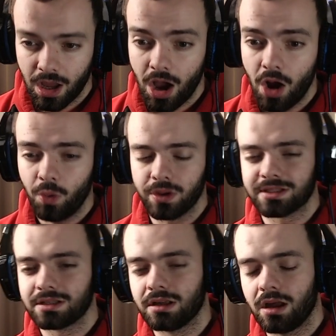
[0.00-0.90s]
Oh,
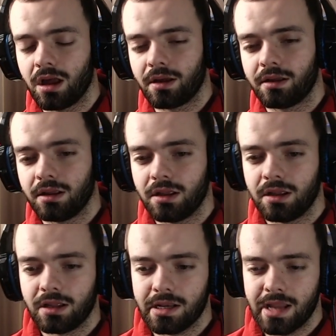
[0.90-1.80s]
it's it.
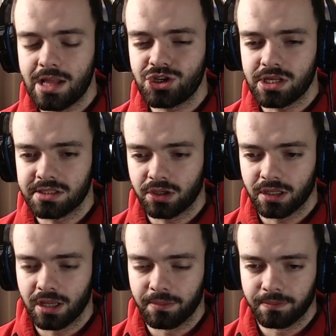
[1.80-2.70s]
Neji's
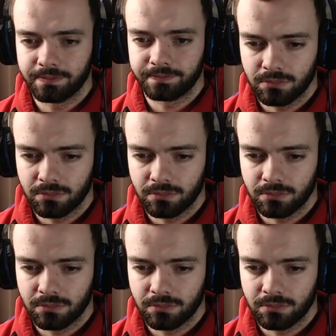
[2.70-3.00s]
looking in.